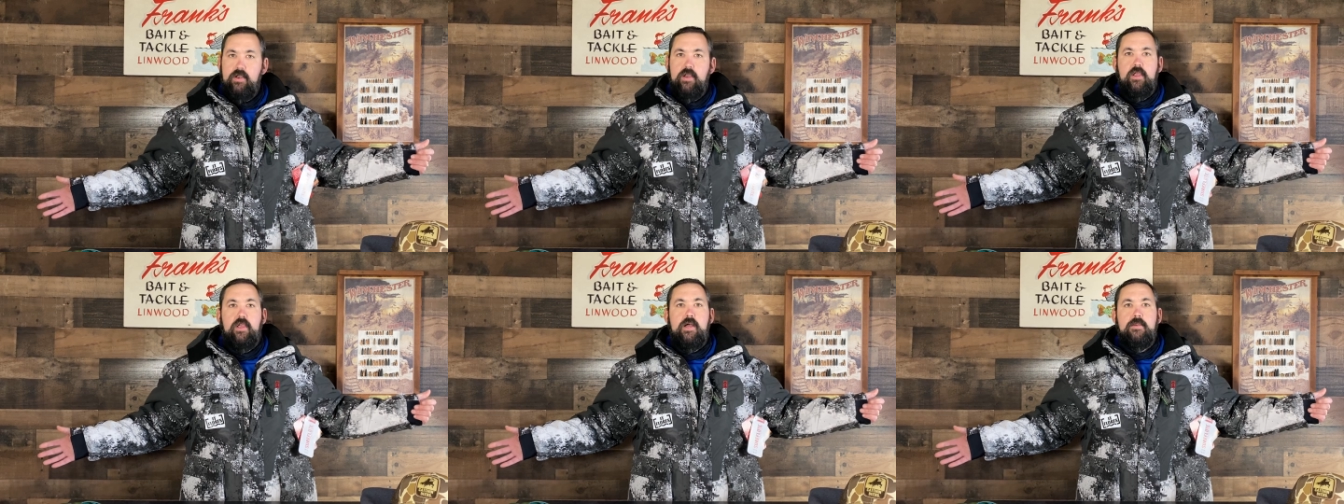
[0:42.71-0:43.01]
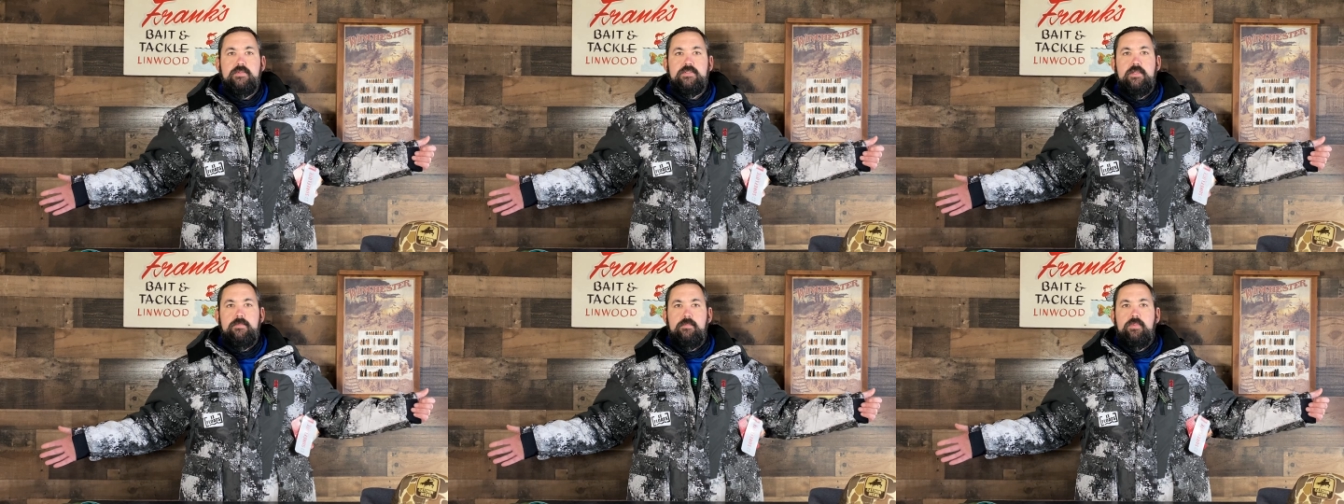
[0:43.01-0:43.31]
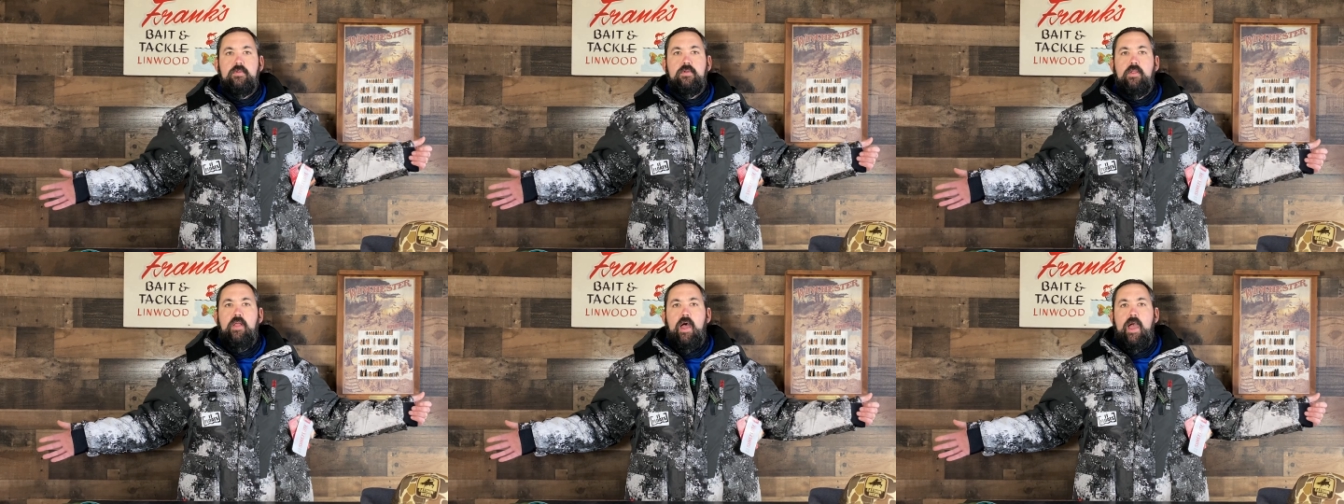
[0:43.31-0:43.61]
It comes in
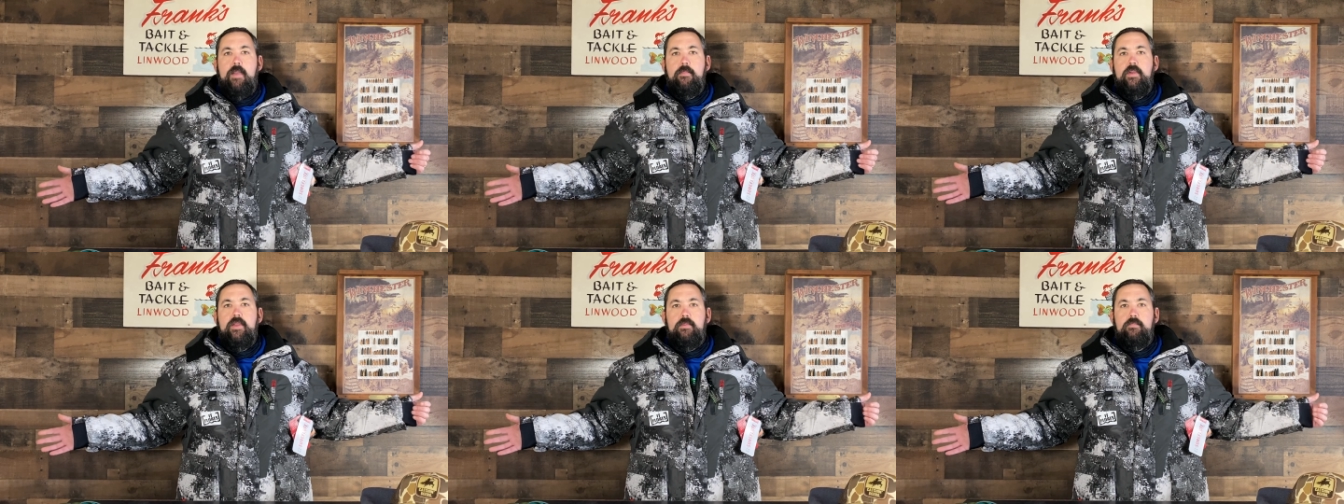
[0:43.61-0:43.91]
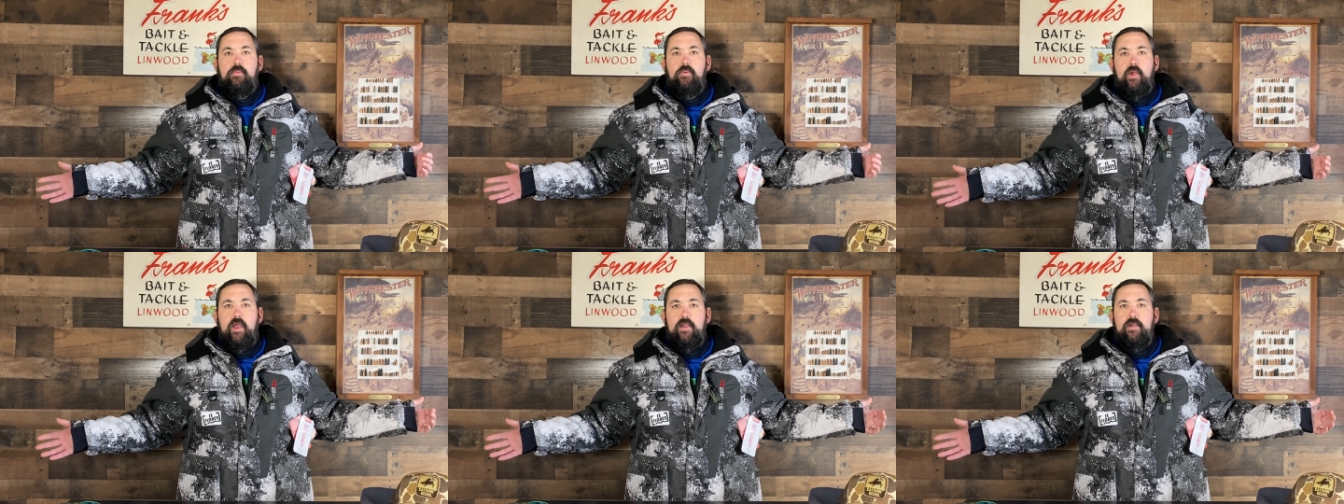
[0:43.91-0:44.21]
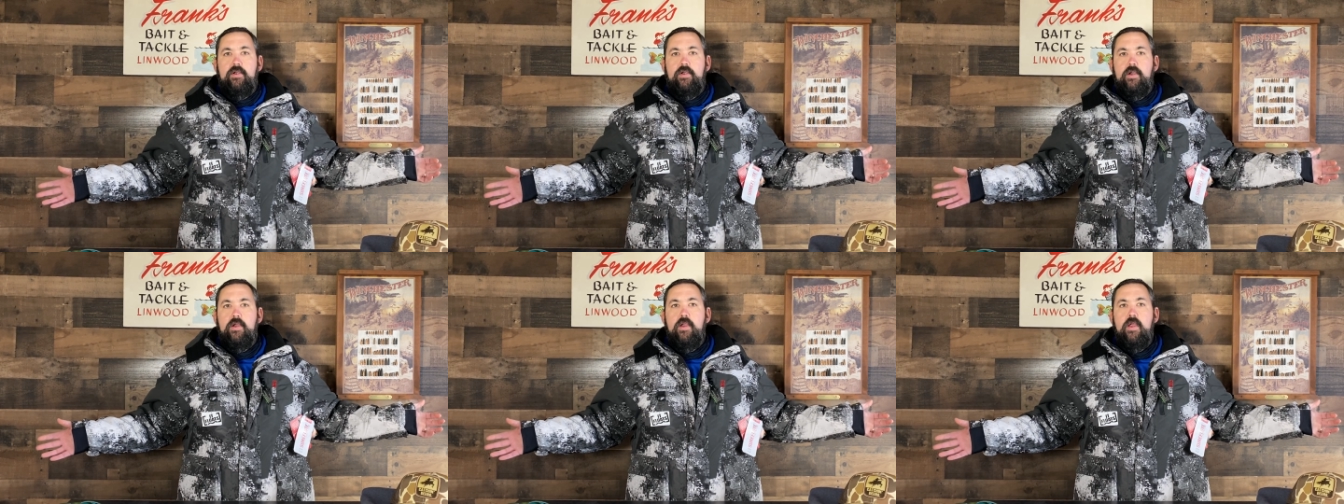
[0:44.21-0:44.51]
Climate and
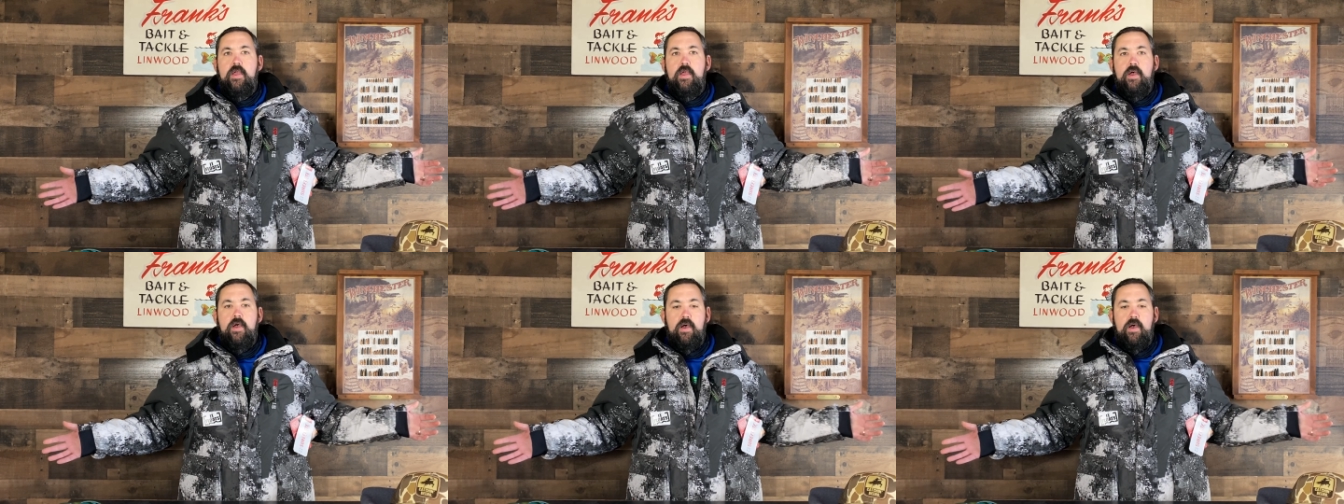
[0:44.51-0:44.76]
Predator.